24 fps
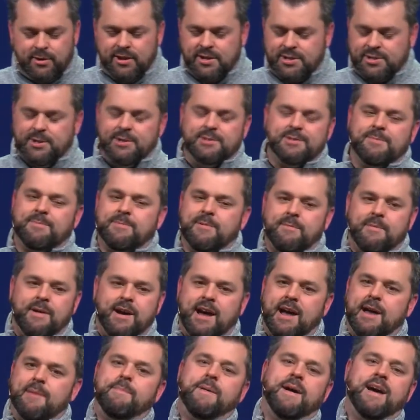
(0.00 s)
and it shows up on
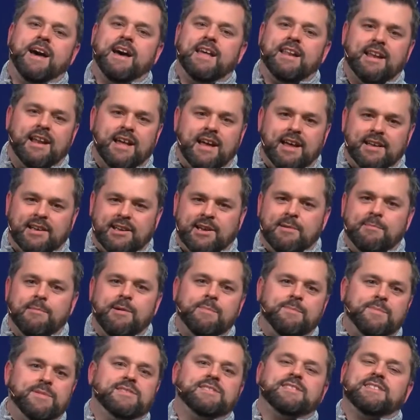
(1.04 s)
my iPad and I come
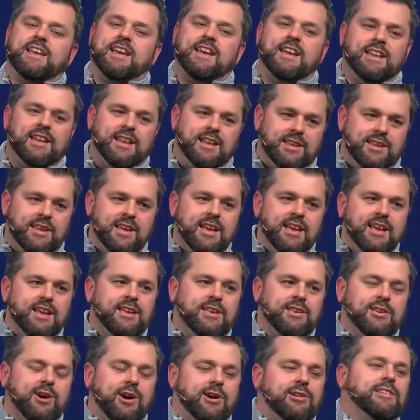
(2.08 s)
up and say it and
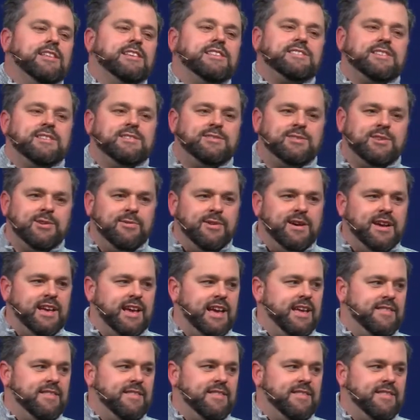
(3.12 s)
y'all listen to it.